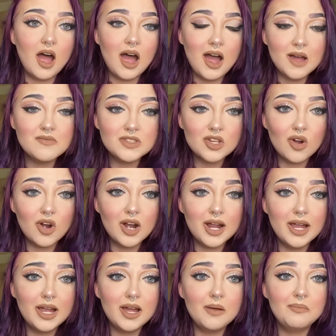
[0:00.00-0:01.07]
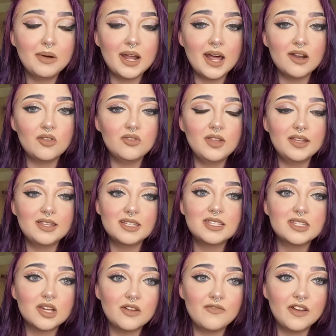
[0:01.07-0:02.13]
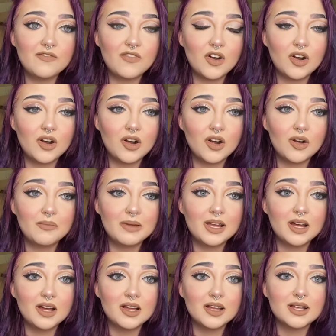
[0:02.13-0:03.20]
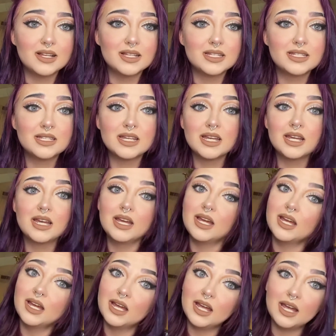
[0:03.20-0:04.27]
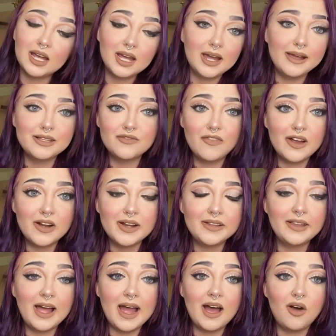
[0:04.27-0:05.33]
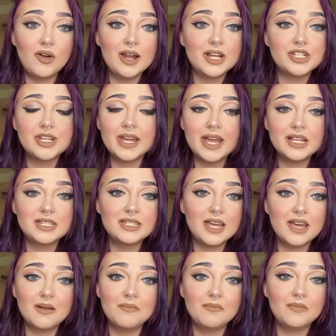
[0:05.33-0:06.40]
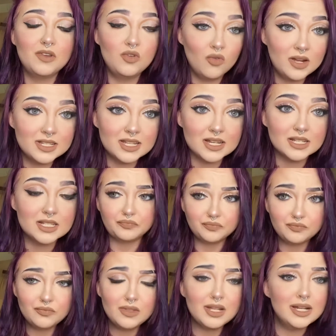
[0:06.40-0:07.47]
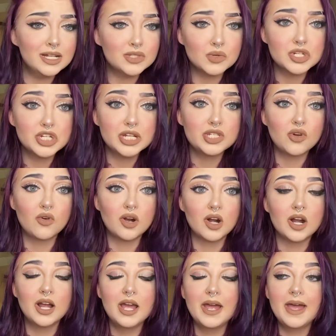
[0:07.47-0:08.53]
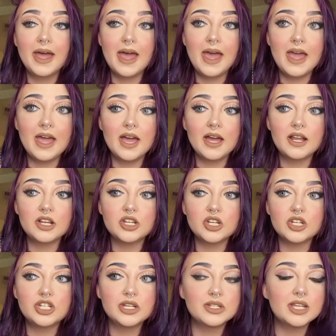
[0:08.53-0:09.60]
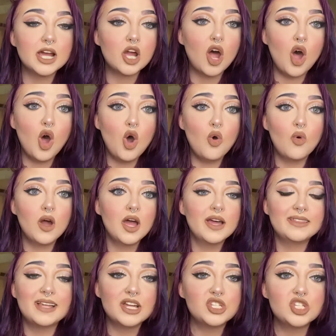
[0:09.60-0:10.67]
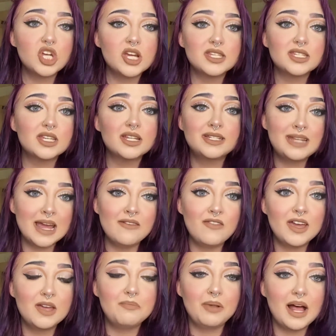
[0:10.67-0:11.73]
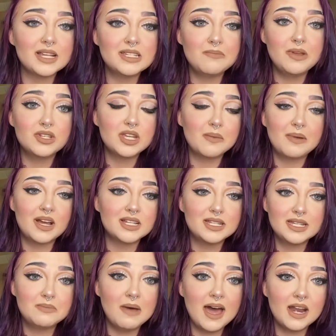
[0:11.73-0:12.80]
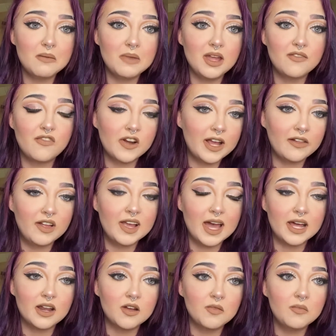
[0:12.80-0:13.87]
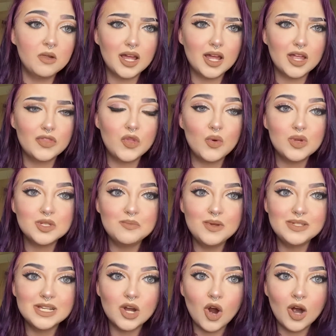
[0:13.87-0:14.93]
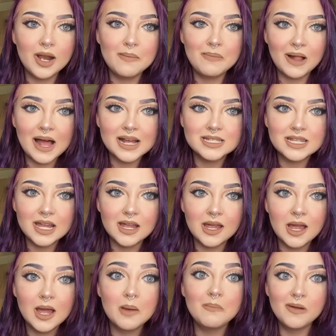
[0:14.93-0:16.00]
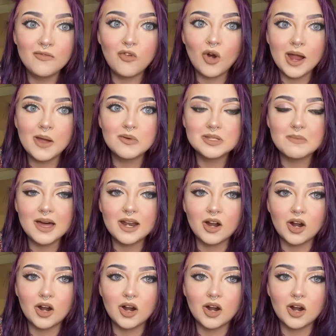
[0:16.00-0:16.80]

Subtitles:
I'm sorry, but I don't think this is a good fit for her because it's very loud and she can't stand noises. That's what she told her. And she was like, oh, that's just David blasting music because he's mad at me for yelling at him. There was music already blasting before he was mad at